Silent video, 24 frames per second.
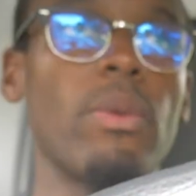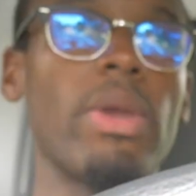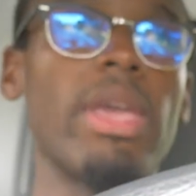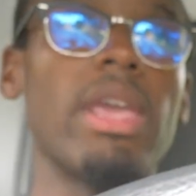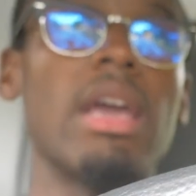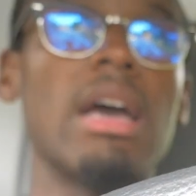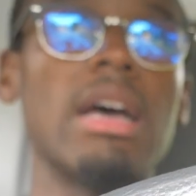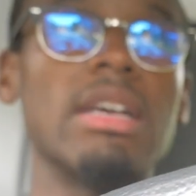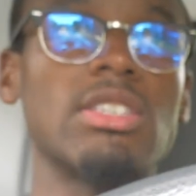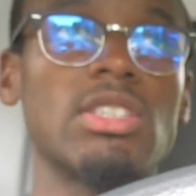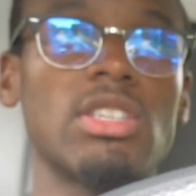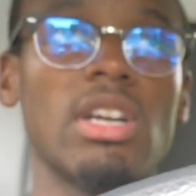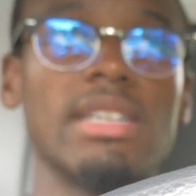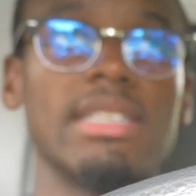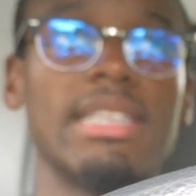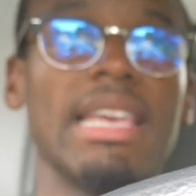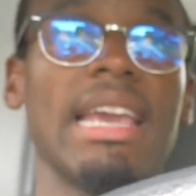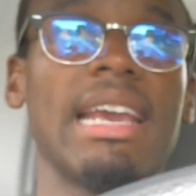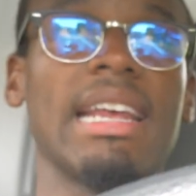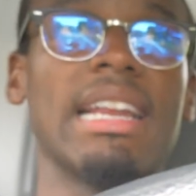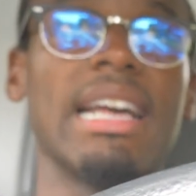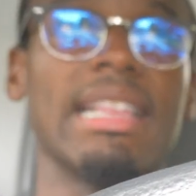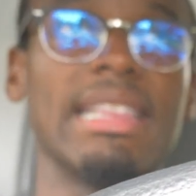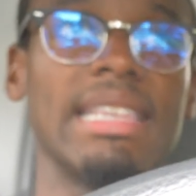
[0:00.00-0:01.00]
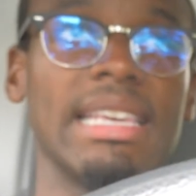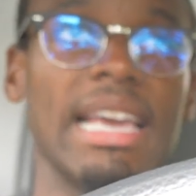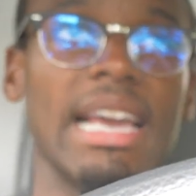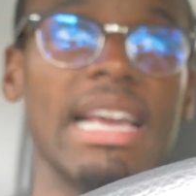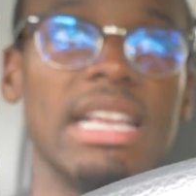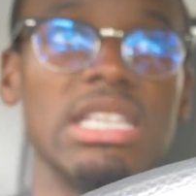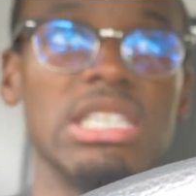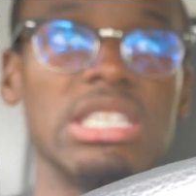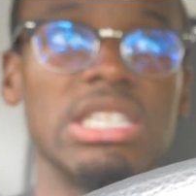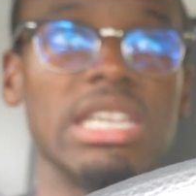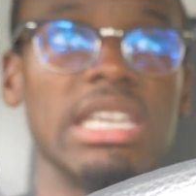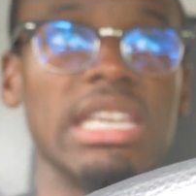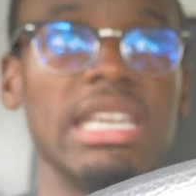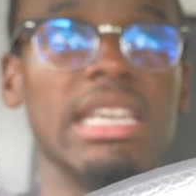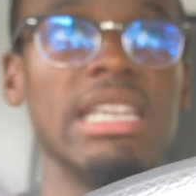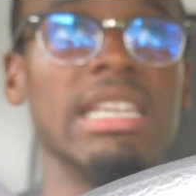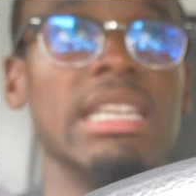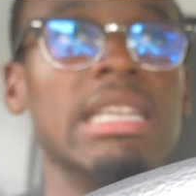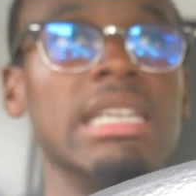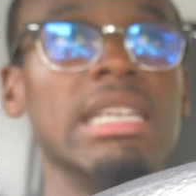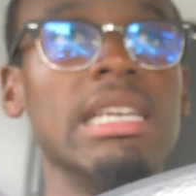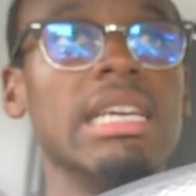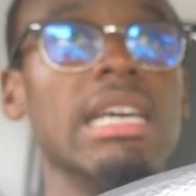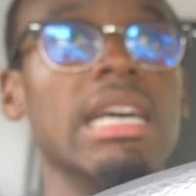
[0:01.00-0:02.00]
We start taking out the
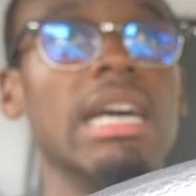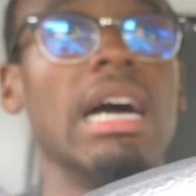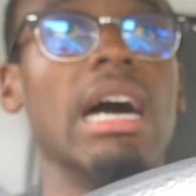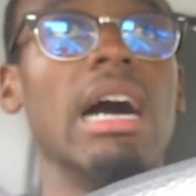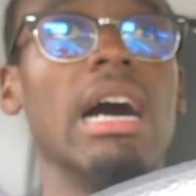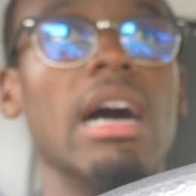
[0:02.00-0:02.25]
engine.